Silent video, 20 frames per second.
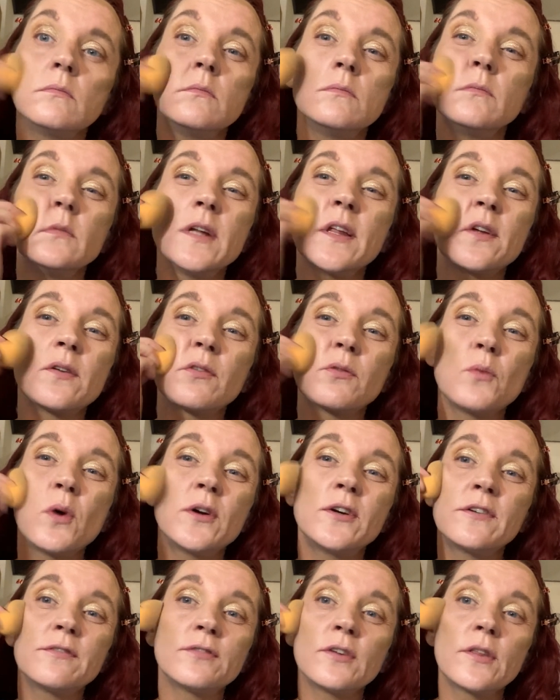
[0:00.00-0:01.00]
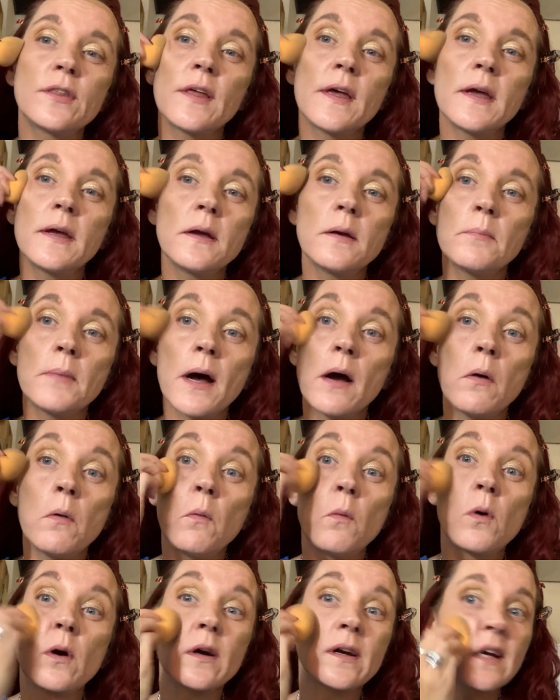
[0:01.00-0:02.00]
Another wonderful thing
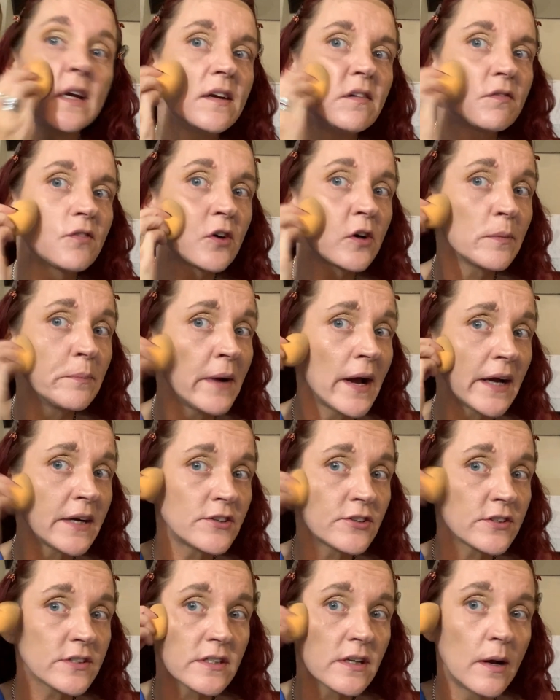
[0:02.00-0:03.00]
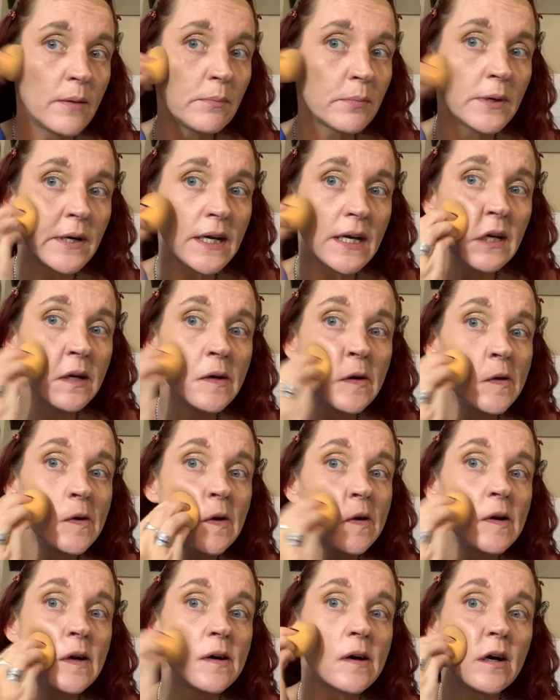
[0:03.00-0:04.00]
about working for a mattress company,
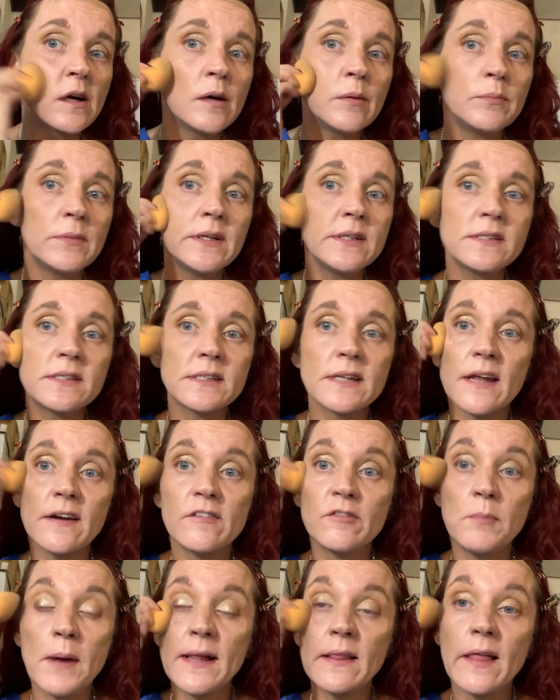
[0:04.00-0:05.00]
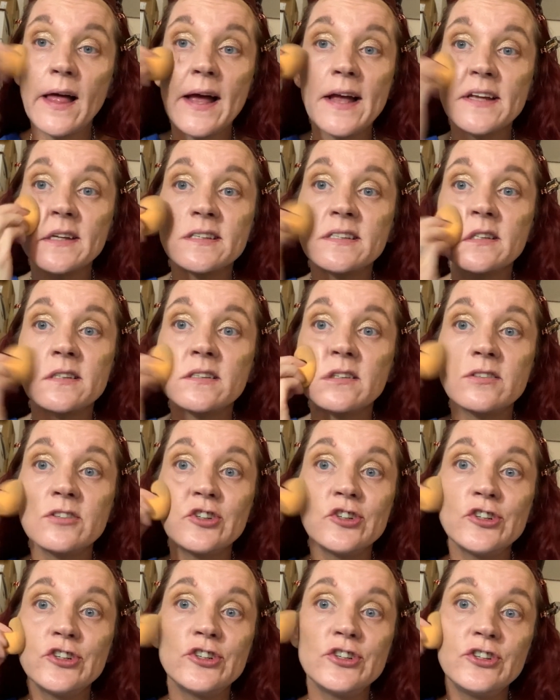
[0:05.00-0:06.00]
instead of my last
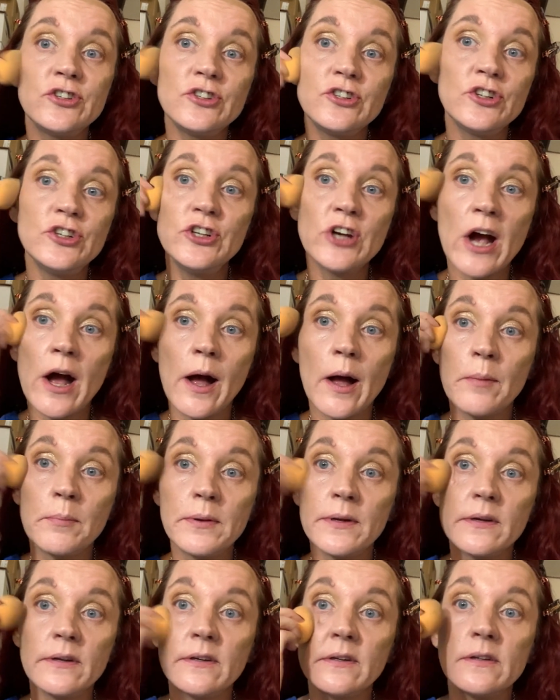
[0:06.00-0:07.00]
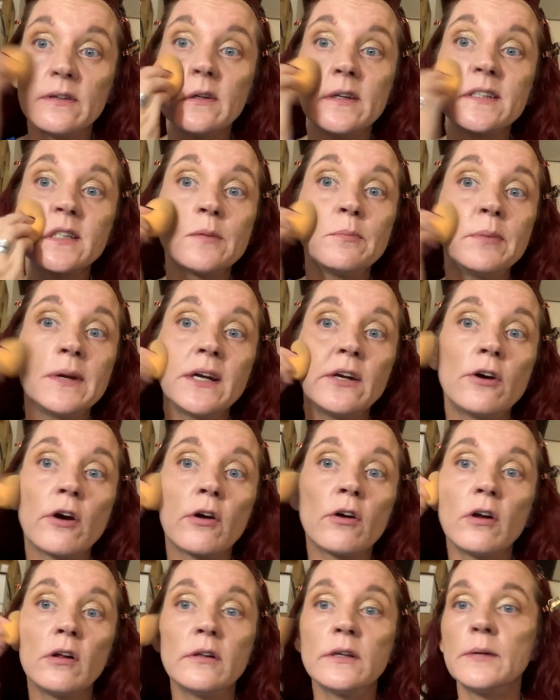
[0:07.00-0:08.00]
job as a big
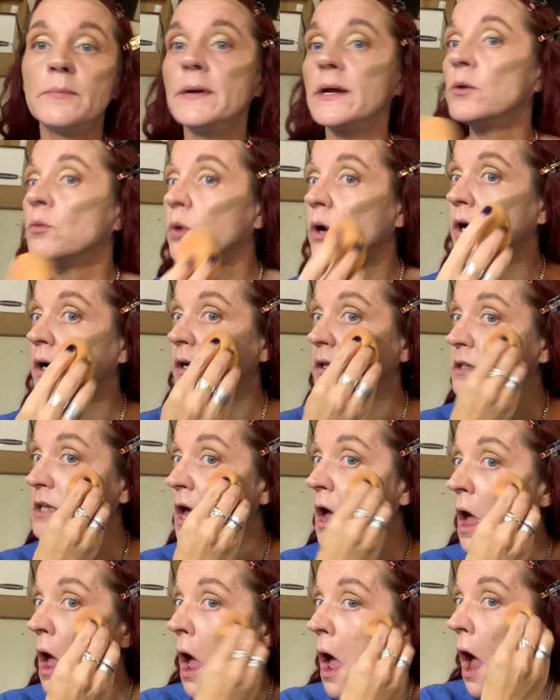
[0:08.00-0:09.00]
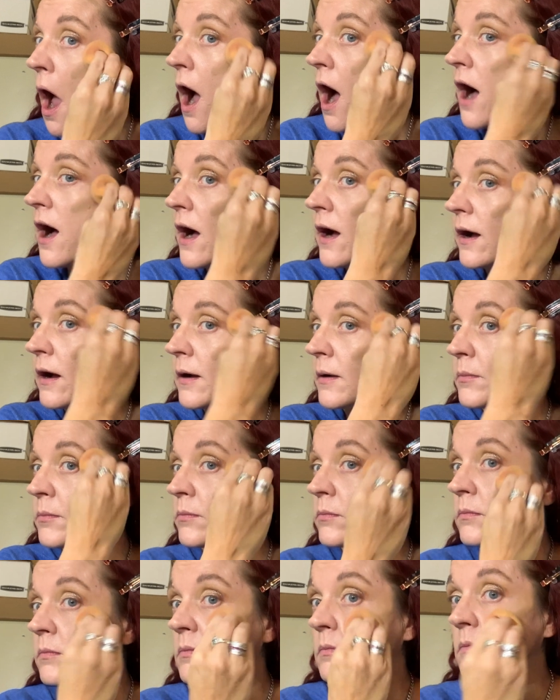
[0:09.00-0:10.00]
girl in a big world,
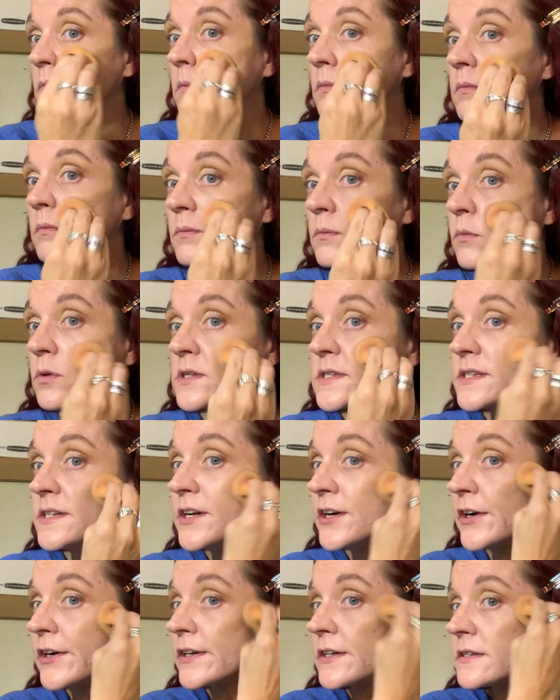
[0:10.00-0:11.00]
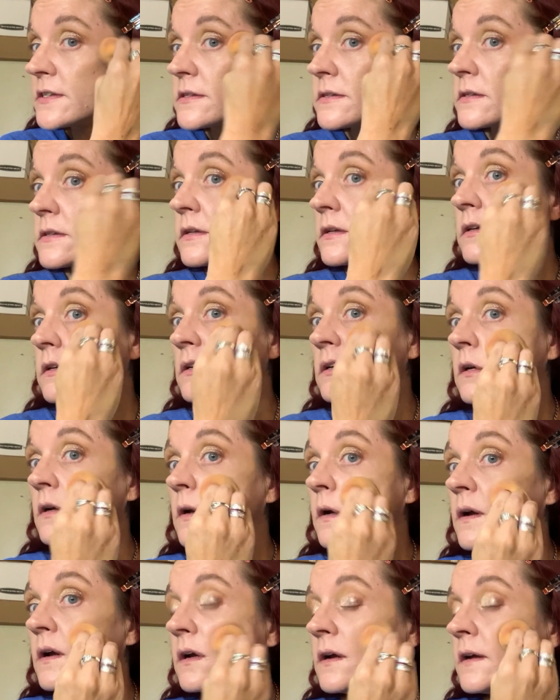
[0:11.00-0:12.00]
was a nurse.
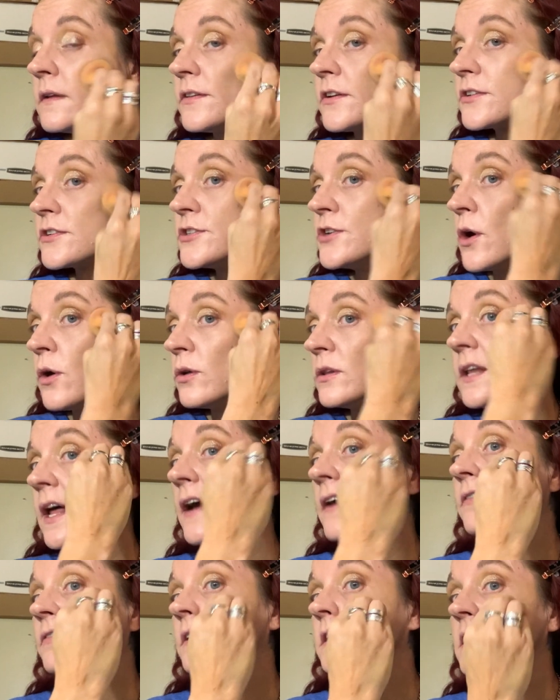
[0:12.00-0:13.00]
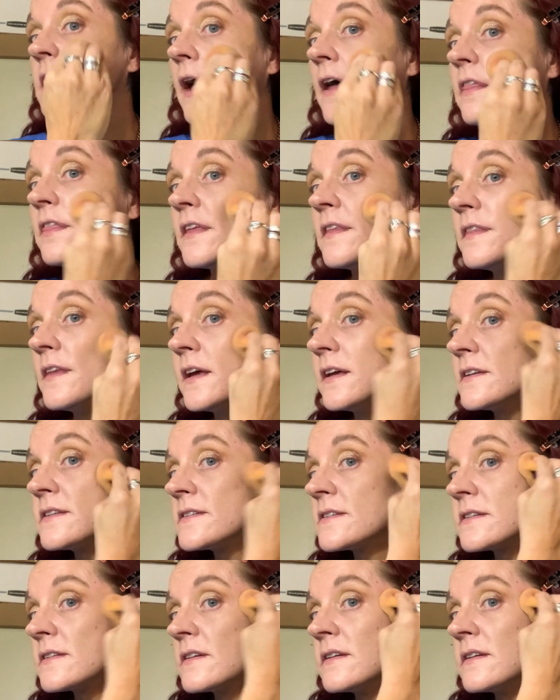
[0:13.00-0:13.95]
There's no life and death in this.